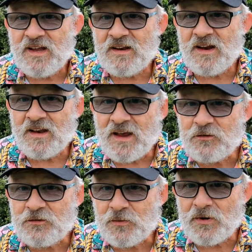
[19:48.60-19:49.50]
And that
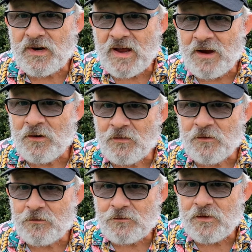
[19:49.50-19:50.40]
last one out of
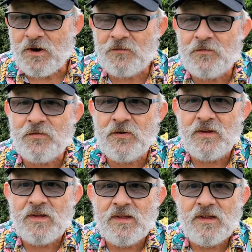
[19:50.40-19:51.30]
the rough,
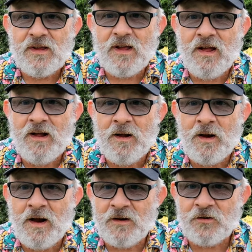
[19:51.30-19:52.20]

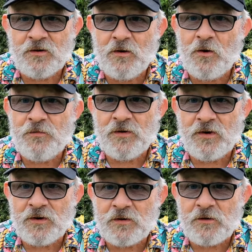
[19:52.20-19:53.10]
I took an awful
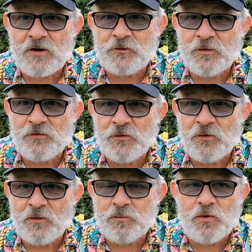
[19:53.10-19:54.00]
lot of grass
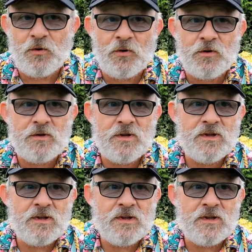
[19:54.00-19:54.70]
before the ball.